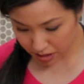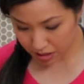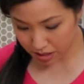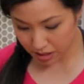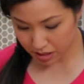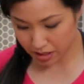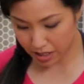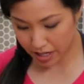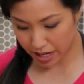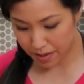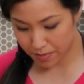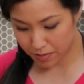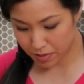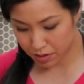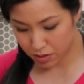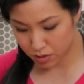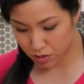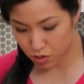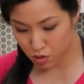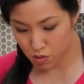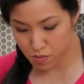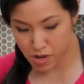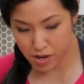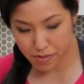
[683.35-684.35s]
is the
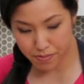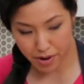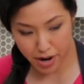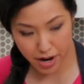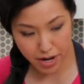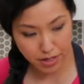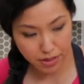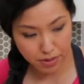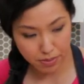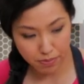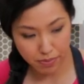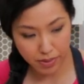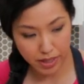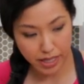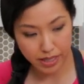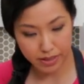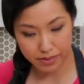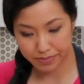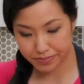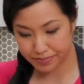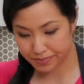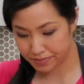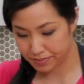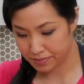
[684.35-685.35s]
time-consuming part, but